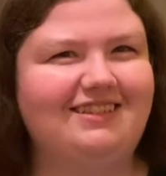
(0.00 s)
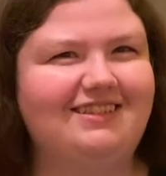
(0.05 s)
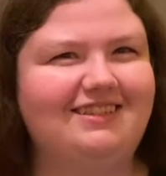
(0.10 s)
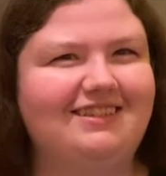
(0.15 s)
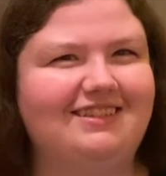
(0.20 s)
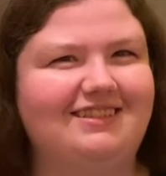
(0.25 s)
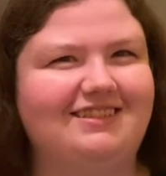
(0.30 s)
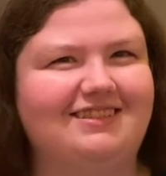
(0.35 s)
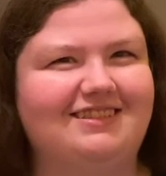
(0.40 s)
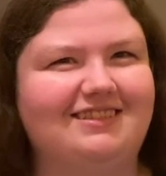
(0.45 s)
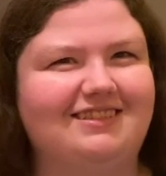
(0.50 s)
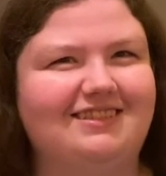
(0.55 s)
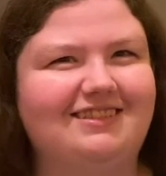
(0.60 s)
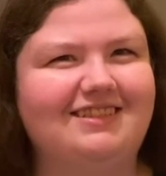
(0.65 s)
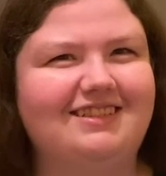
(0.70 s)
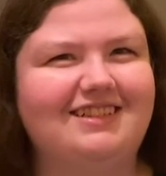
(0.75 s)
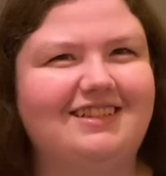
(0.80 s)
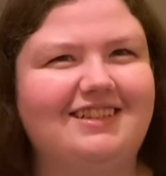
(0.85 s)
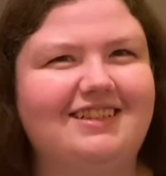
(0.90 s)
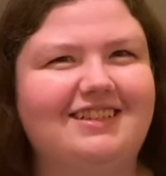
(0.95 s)
Well,
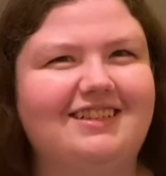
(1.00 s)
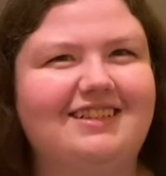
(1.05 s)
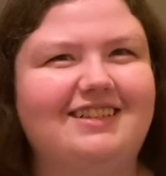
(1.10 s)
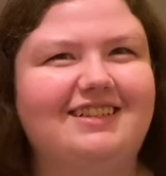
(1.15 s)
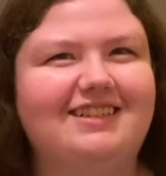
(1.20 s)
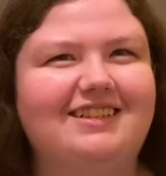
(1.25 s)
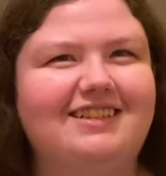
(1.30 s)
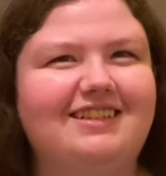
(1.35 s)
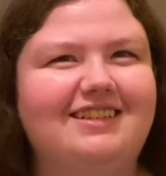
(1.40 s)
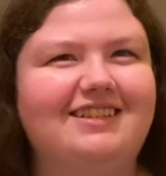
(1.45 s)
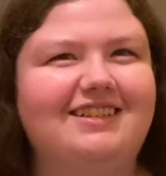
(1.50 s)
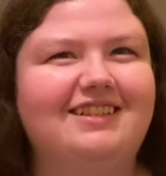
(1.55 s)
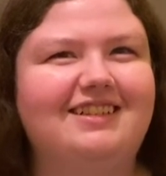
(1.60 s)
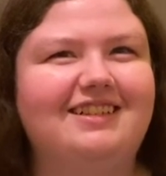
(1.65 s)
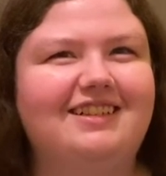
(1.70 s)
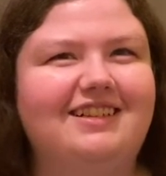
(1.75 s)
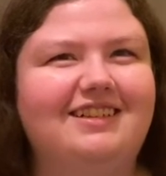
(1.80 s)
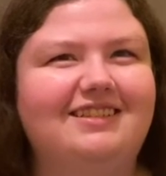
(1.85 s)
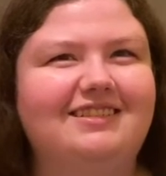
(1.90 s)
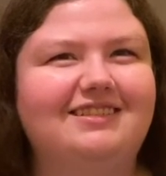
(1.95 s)
you know what's
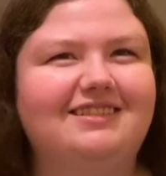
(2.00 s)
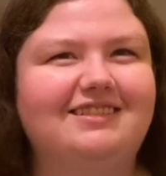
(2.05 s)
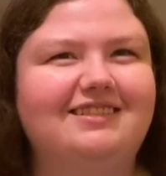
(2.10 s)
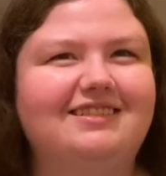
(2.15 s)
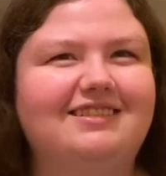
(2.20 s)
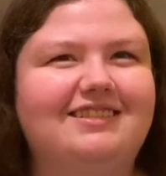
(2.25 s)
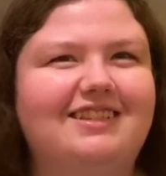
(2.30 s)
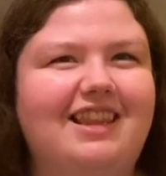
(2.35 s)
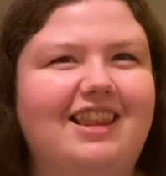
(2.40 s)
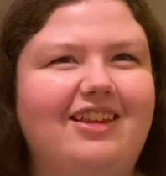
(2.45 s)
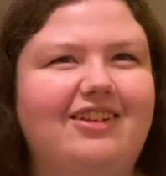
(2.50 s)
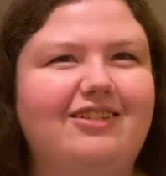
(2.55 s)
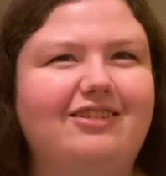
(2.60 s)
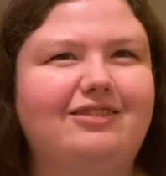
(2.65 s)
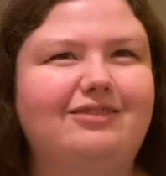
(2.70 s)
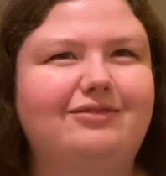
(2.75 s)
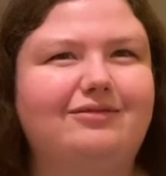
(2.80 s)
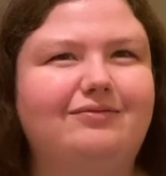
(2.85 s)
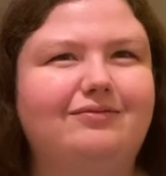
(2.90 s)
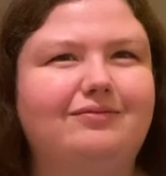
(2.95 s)
messed up is that there's a
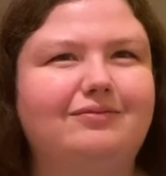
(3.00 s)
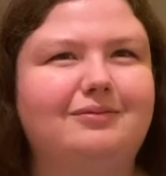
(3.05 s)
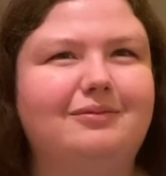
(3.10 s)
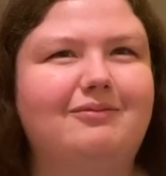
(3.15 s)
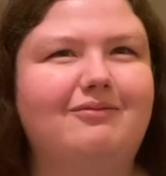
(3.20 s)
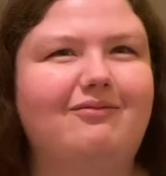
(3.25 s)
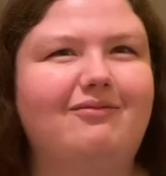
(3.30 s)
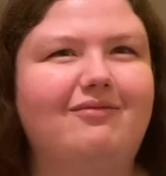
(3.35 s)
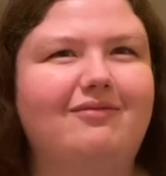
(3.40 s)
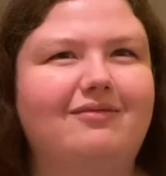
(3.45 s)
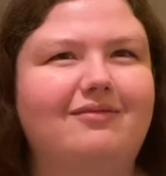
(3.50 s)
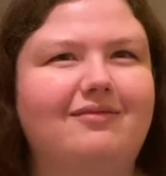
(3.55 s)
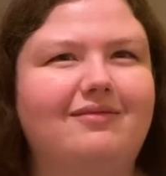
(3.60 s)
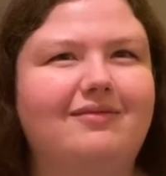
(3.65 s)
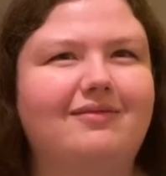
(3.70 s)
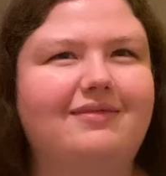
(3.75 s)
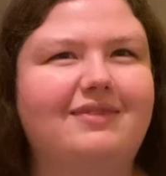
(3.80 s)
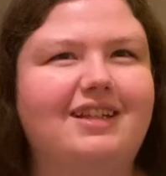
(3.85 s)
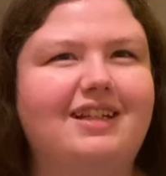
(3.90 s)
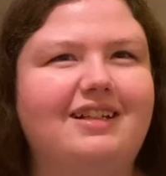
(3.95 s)
list and I had to
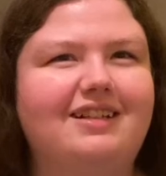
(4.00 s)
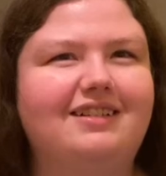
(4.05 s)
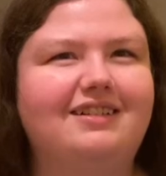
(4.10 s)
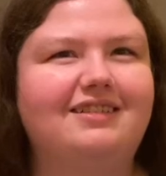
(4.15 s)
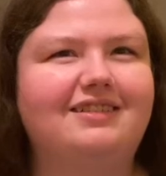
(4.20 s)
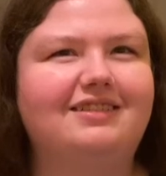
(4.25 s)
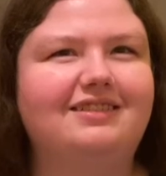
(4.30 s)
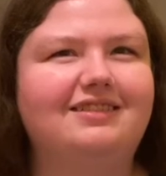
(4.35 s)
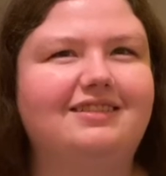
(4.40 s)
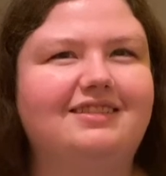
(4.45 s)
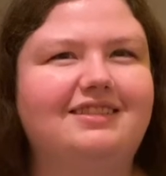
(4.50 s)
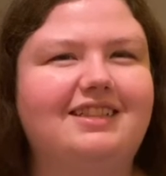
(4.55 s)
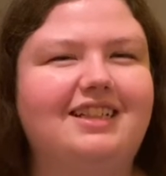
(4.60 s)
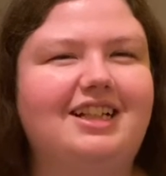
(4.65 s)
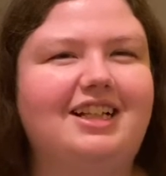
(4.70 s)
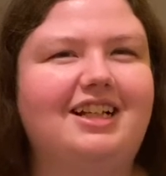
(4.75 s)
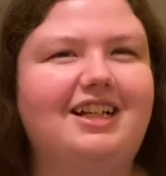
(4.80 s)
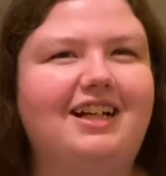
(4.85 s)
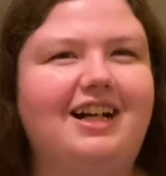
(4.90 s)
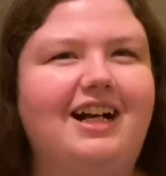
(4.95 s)
ask for
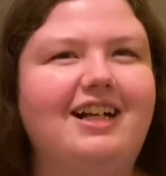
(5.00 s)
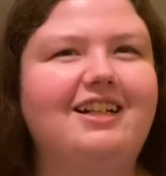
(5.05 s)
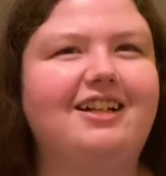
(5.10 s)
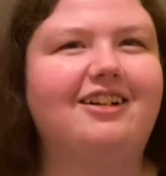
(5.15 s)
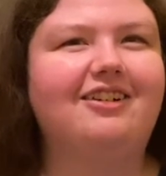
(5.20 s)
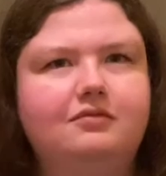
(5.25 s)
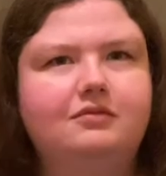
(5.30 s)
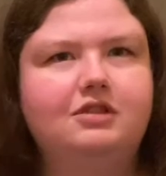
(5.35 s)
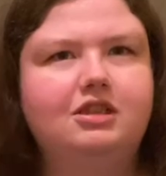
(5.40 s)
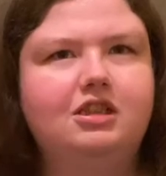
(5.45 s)
clarification. I know.